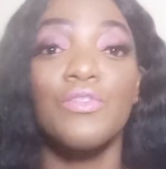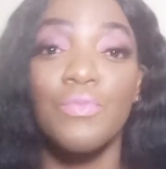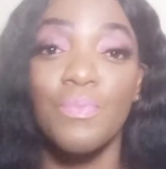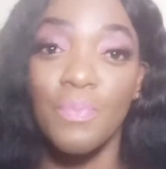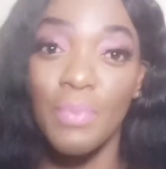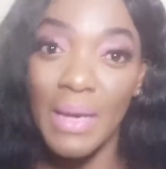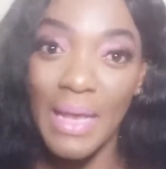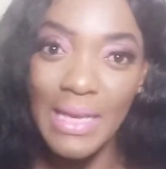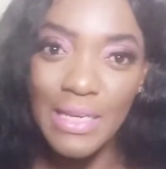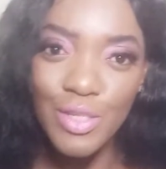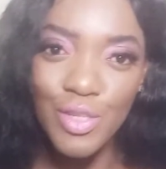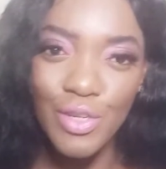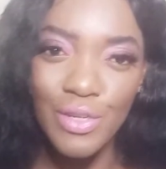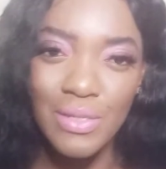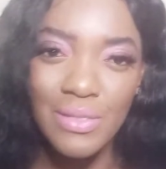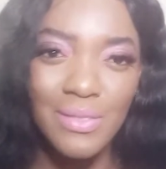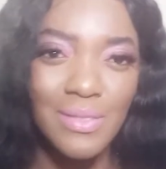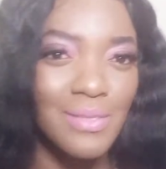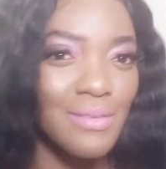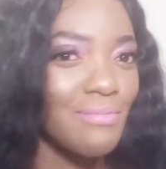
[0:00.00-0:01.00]

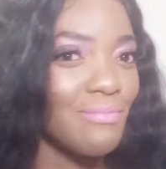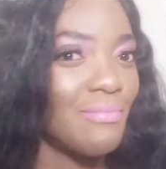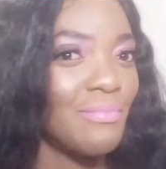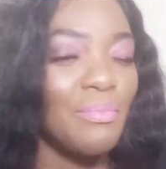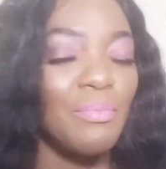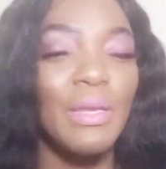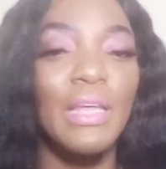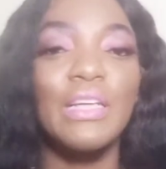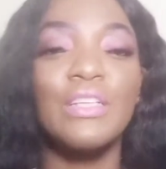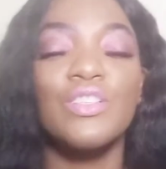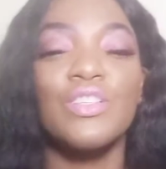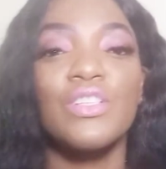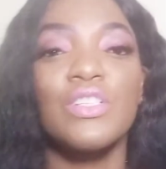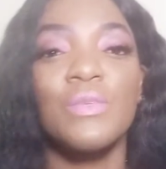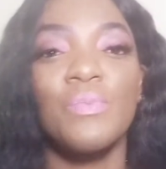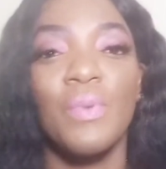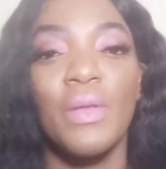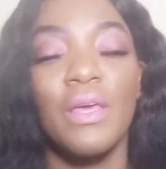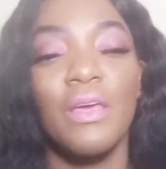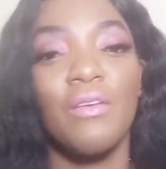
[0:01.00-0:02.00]
blazers. Blazers
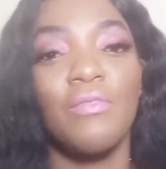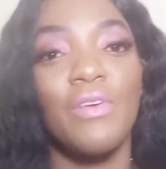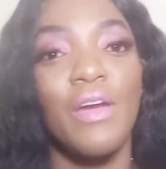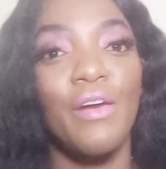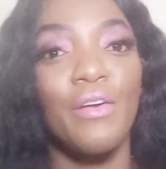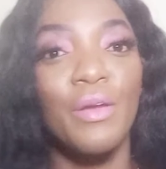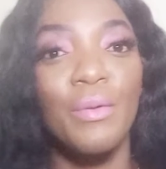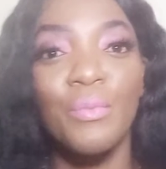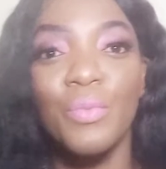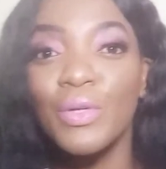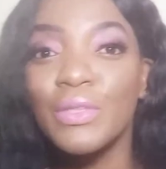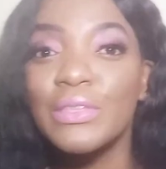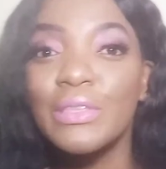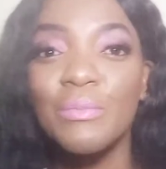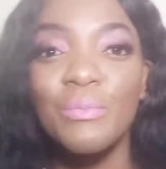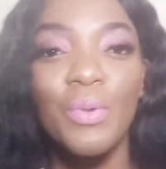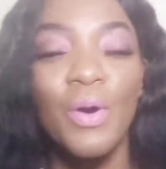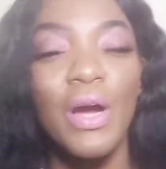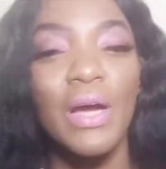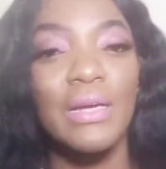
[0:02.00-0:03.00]
play a very
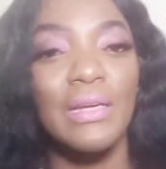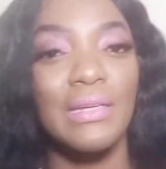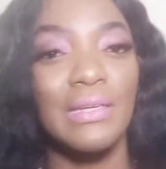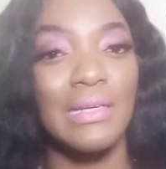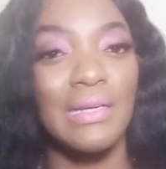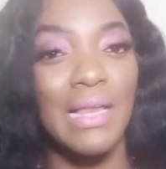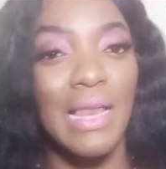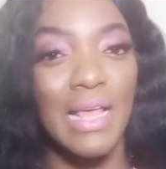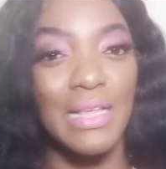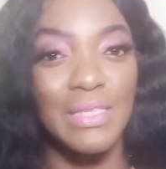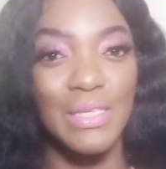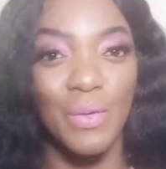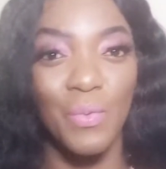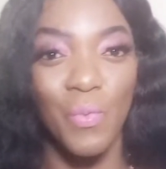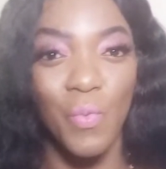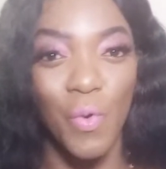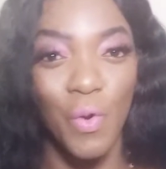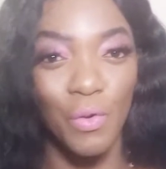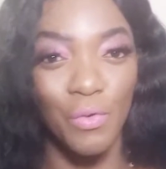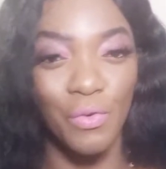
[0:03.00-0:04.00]
important part in a classy
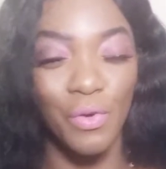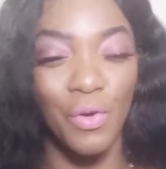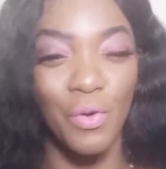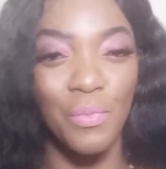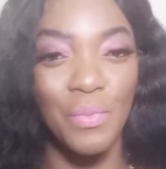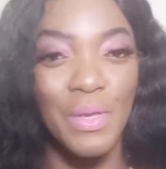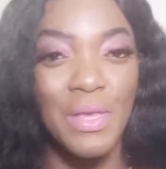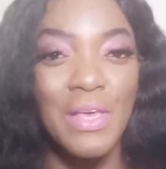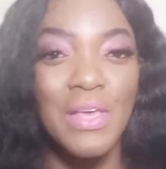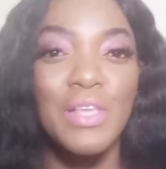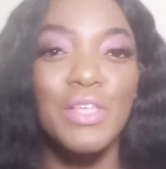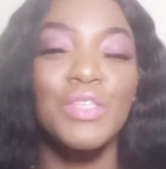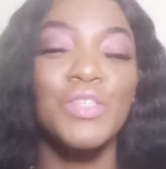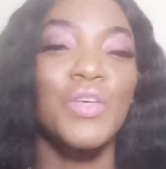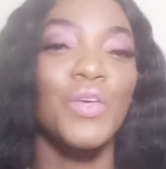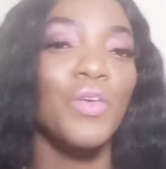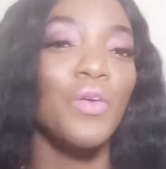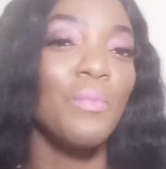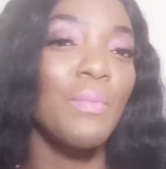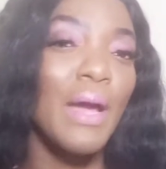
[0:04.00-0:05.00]
wardrobe. So
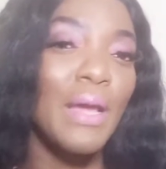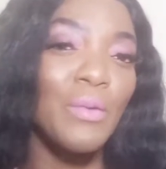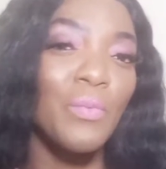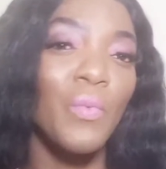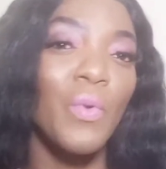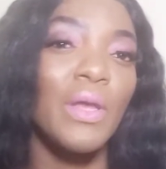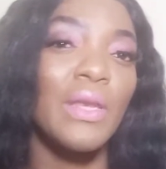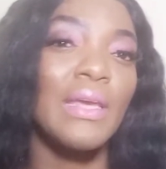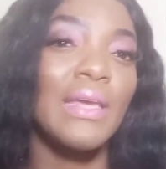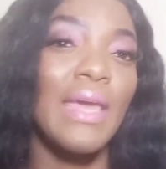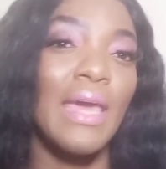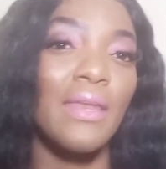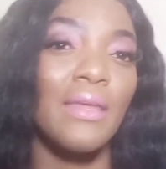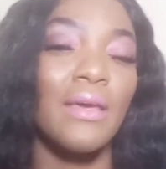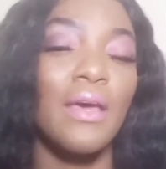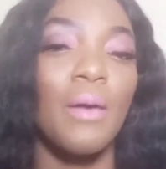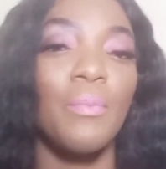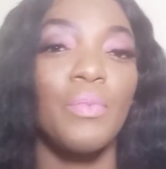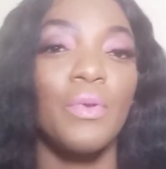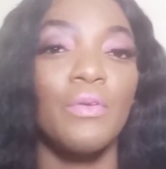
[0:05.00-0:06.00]
you might want to get a
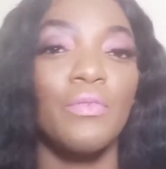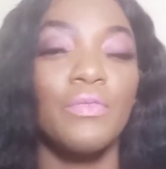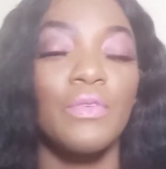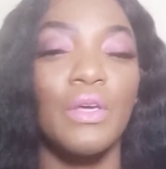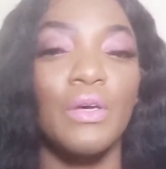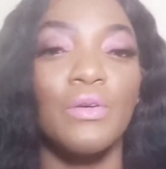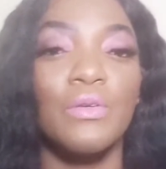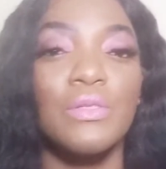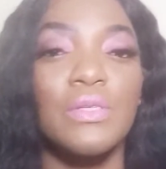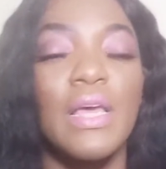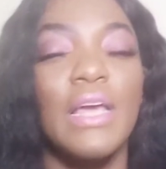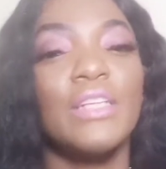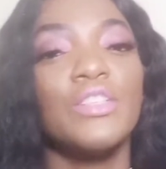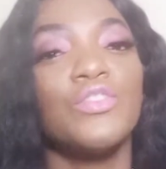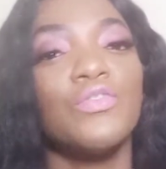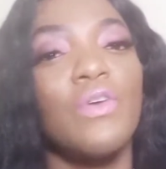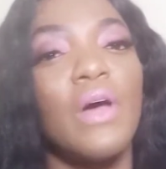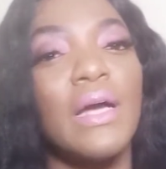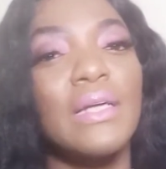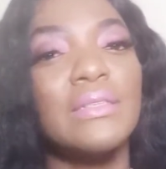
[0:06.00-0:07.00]
couple of those and
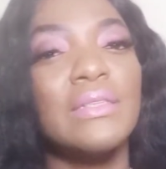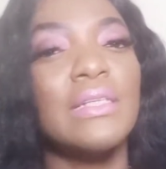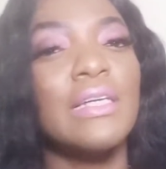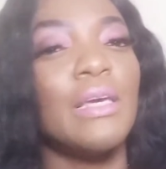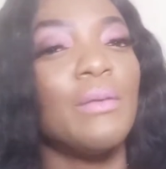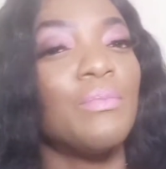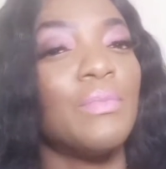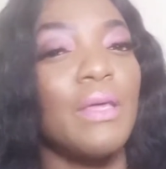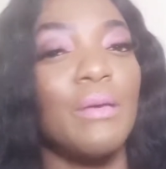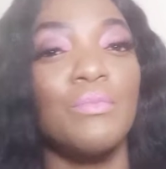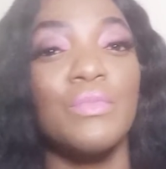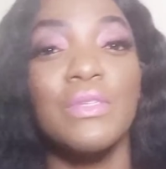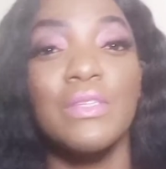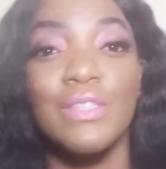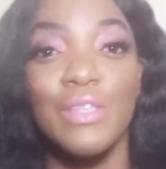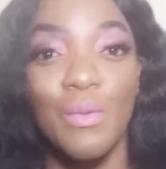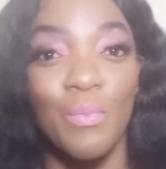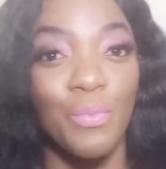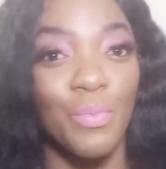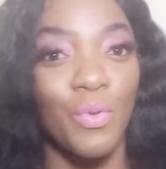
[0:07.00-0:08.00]
try to keep them
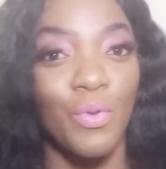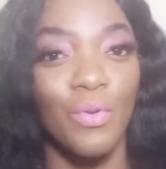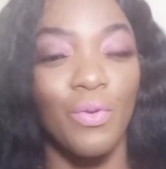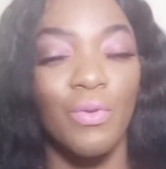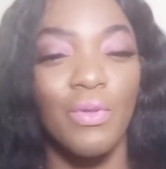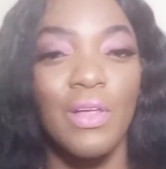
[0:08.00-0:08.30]
simple.